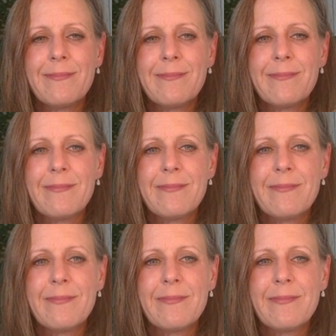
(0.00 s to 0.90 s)

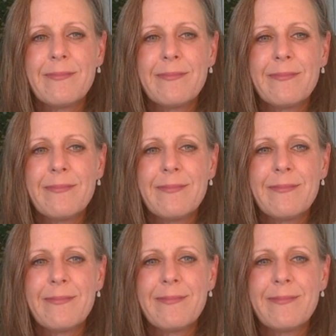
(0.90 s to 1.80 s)

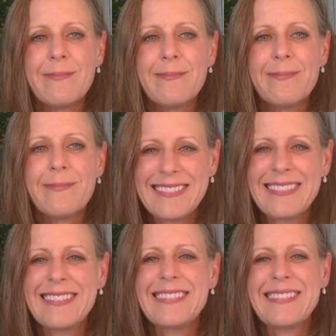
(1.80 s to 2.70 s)

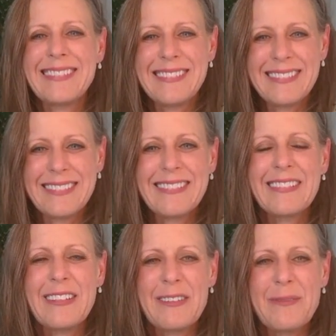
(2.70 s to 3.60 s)

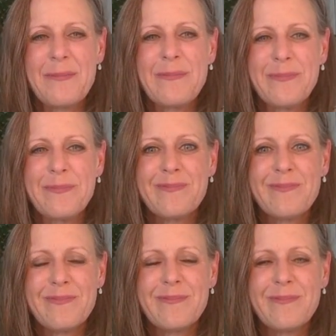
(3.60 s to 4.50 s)

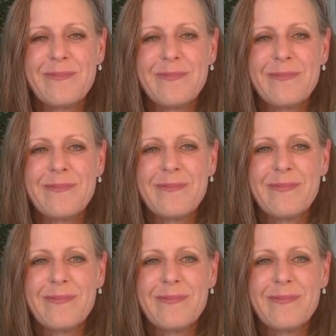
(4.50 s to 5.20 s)
No words are spoken by the person on screen.